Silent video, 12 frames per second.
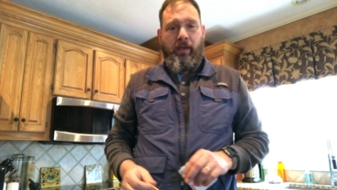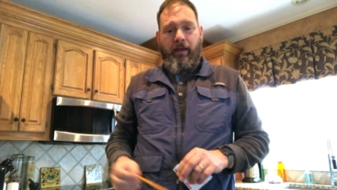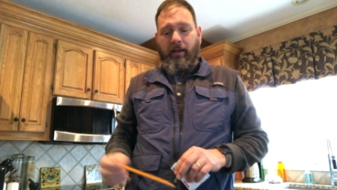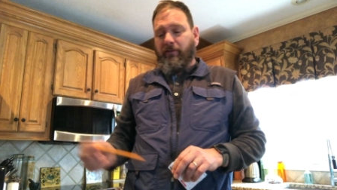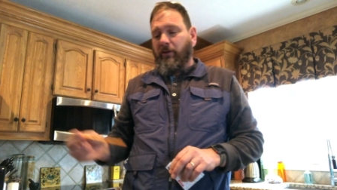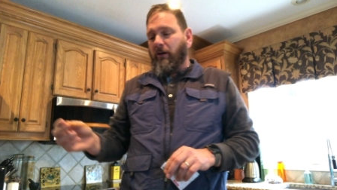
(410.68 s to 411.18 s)

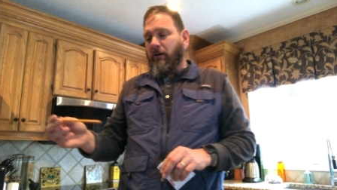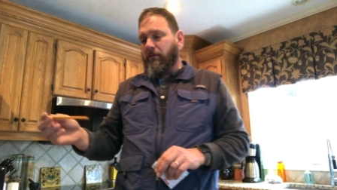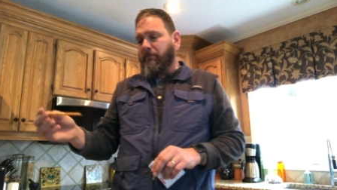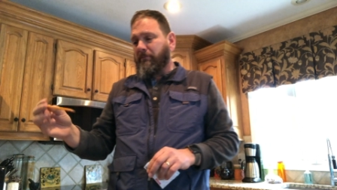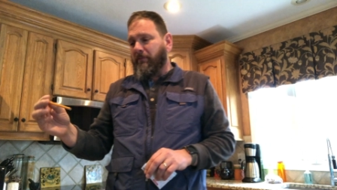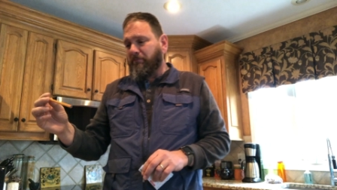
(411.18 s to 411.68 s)
and so
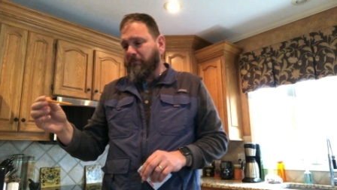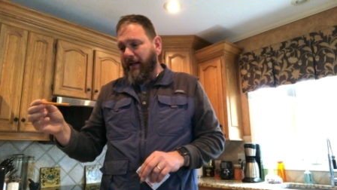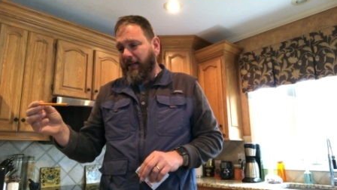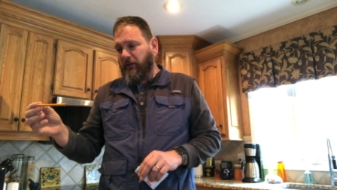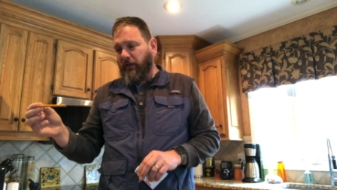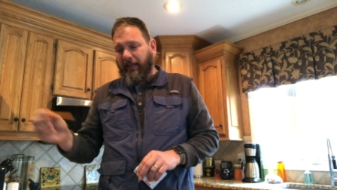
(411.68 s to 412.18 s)
I
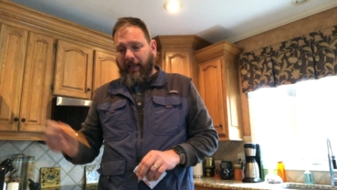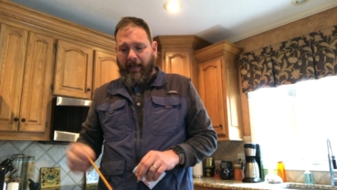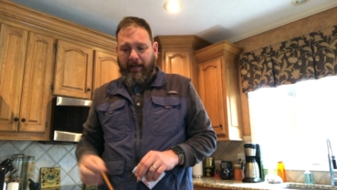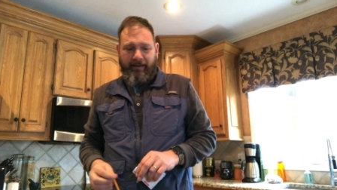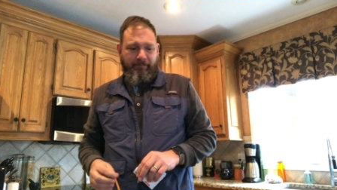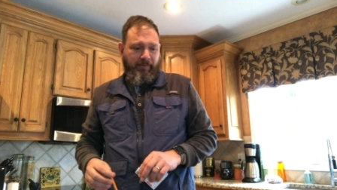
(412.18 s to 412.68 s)
can look at
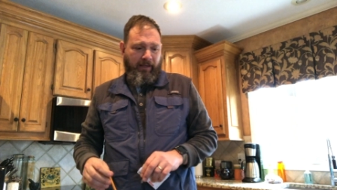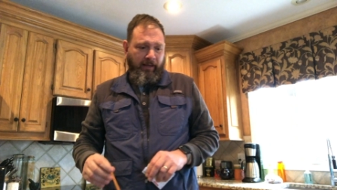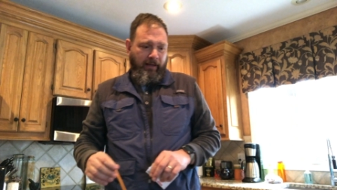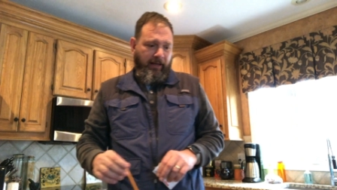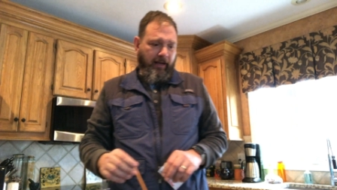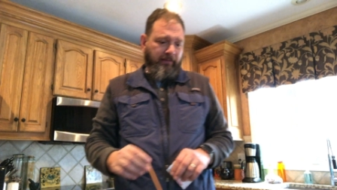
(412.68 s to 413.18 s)
it.
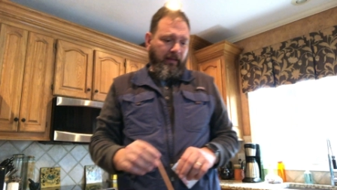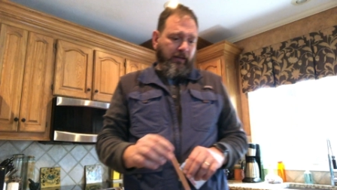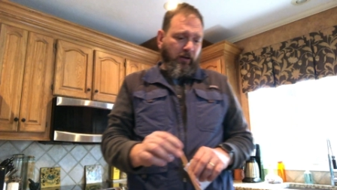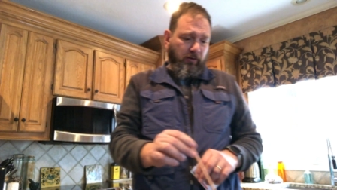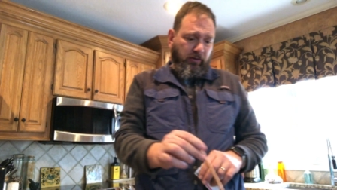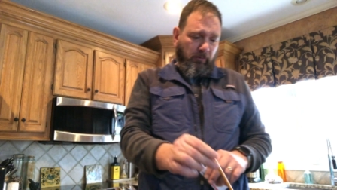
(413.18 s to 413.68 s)
And as I
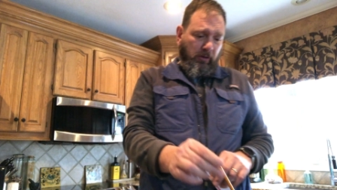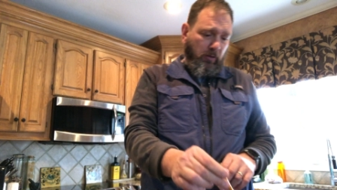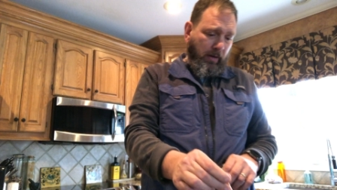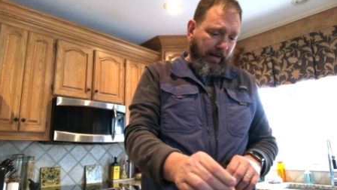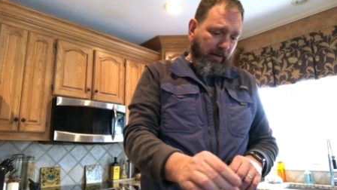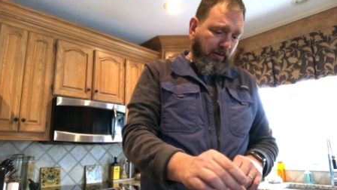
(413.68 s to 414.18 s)
go through,
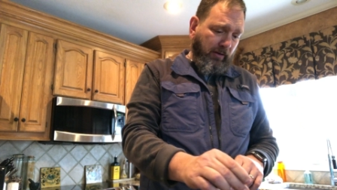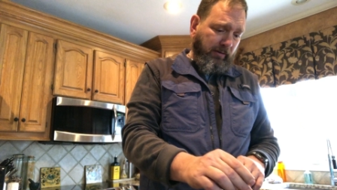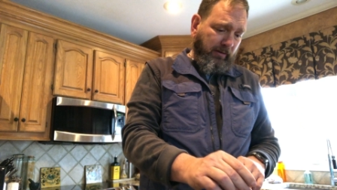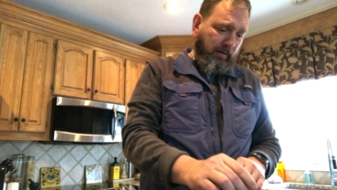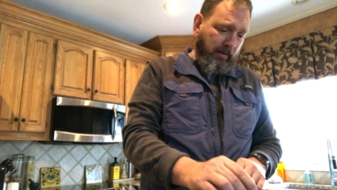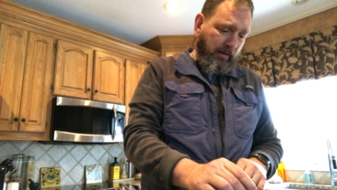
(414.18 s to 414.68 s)
I can
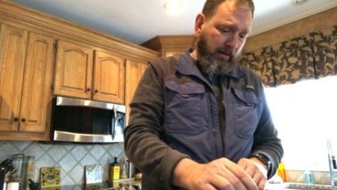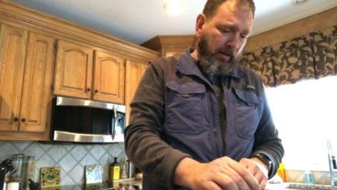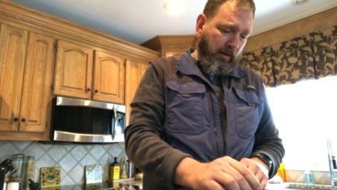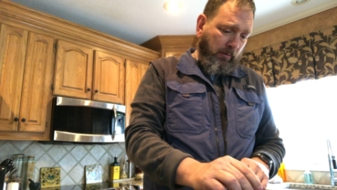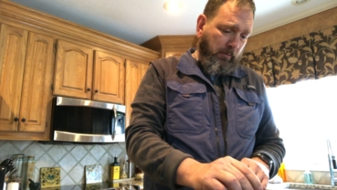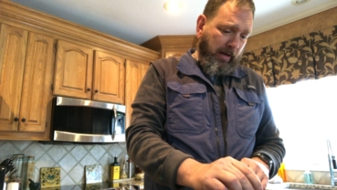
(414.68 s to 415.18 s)
just
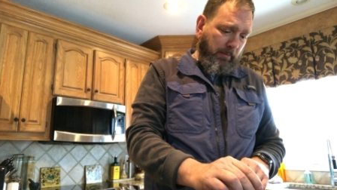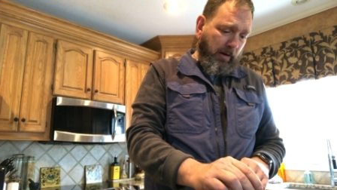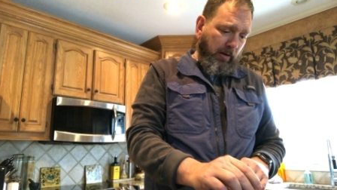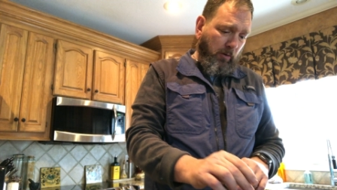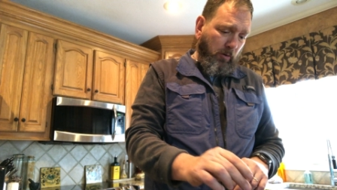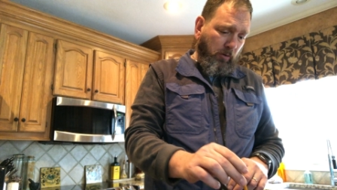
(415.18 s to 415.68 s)
make
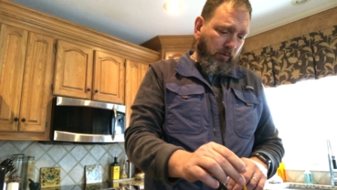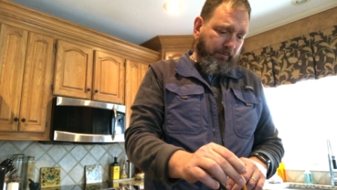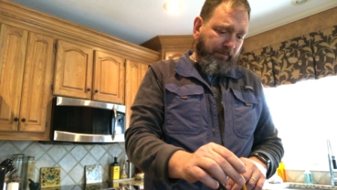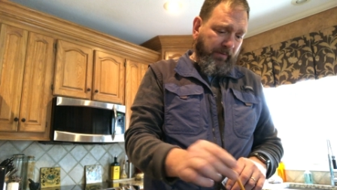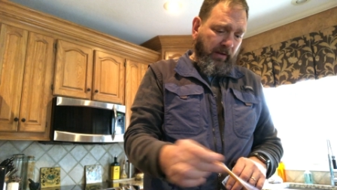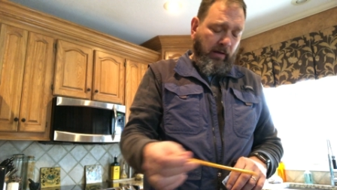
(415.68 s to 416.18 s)
my hole
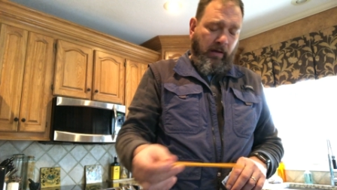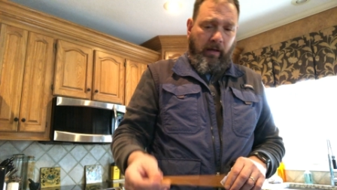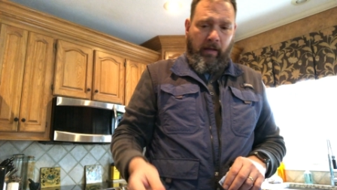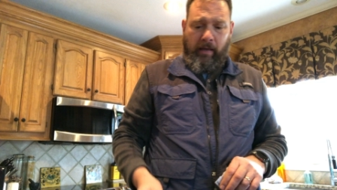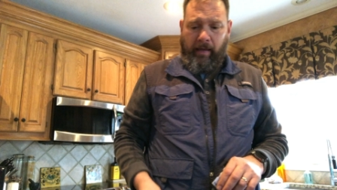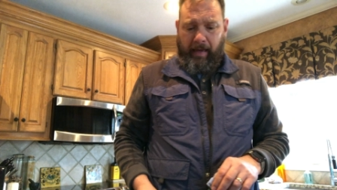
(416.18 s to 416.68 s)

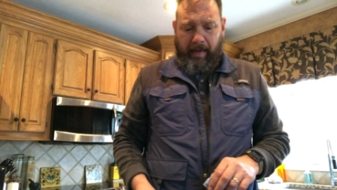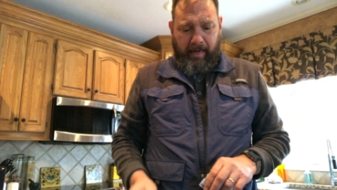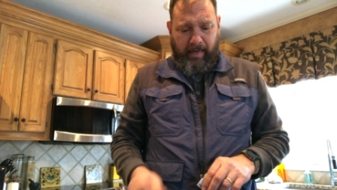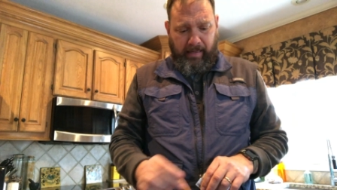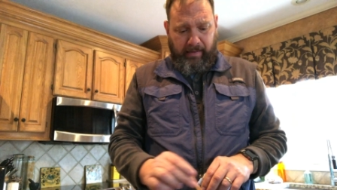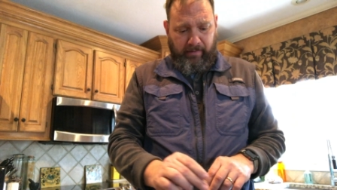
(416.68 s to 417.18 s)

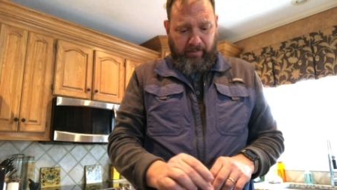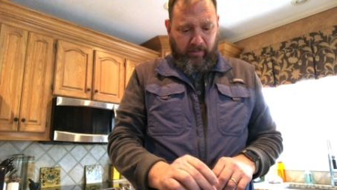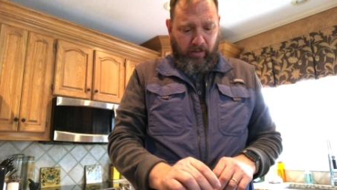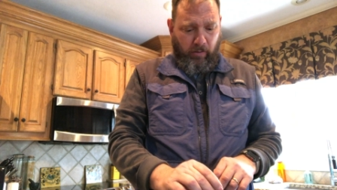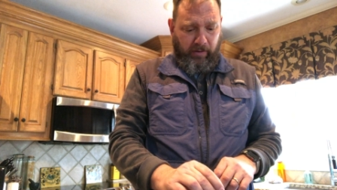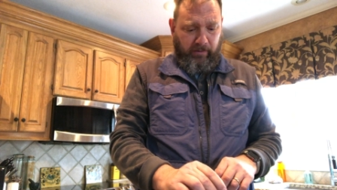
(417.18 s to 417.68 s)
and
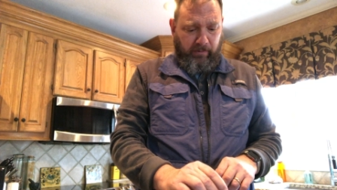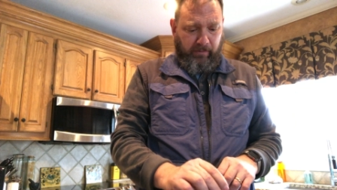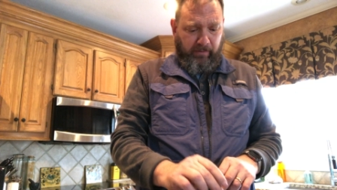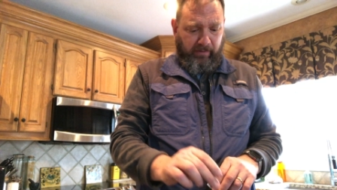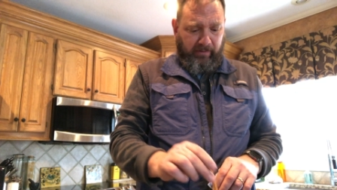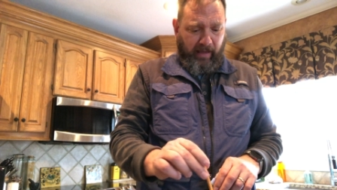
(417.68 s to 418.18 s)
know
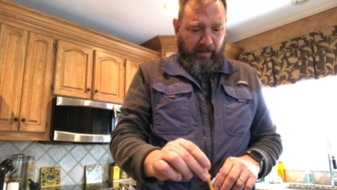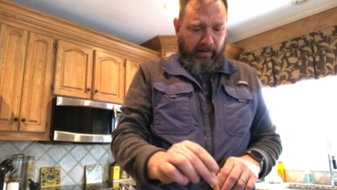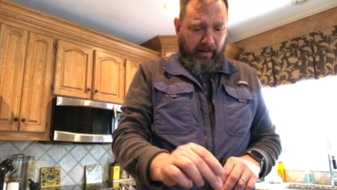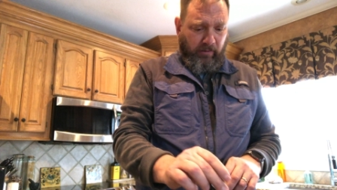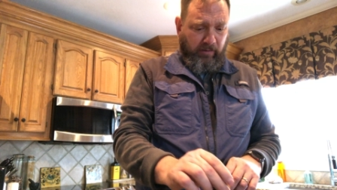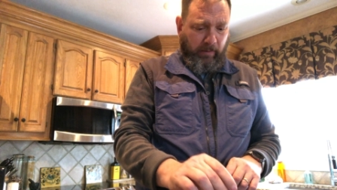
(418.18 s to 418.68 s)
exactly
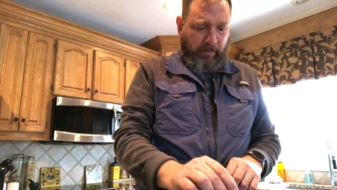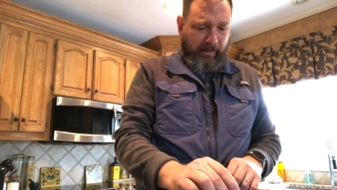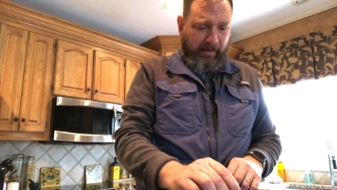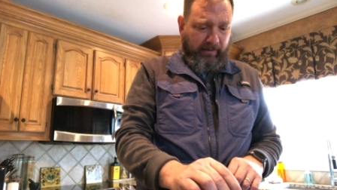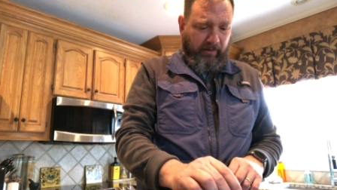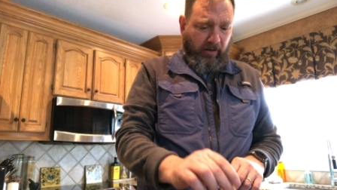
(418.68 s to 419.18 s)
how deep I
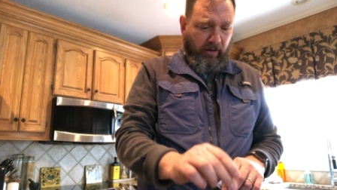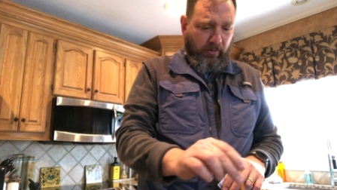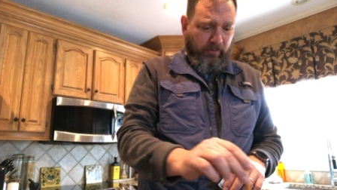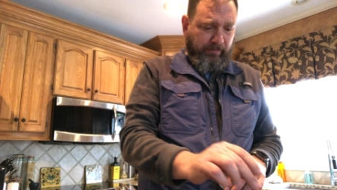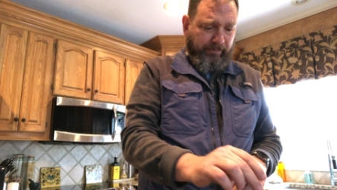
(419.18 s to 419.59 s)
need to go.